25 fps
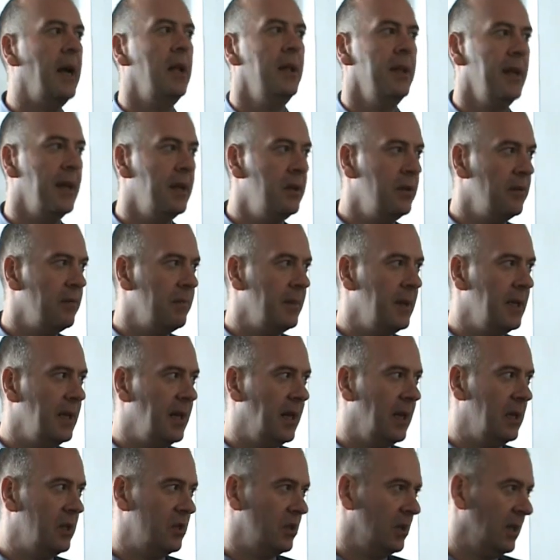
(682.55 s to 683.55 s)
at the end of
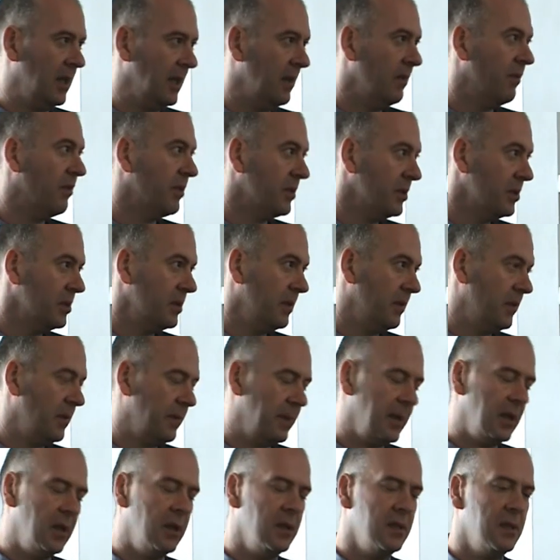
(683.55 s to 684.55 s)
mediation in front of
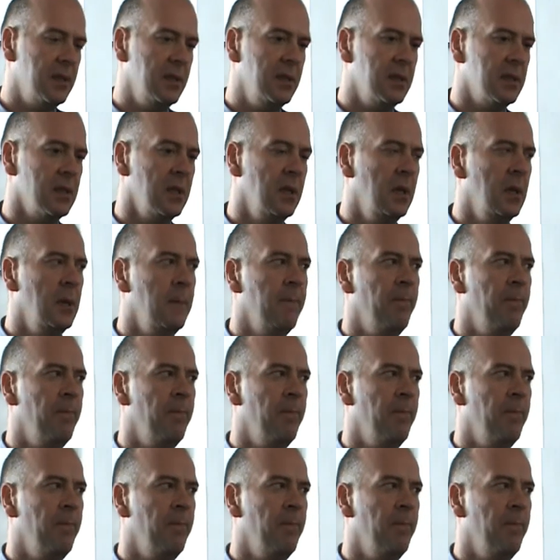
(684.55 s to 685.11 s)
the parties.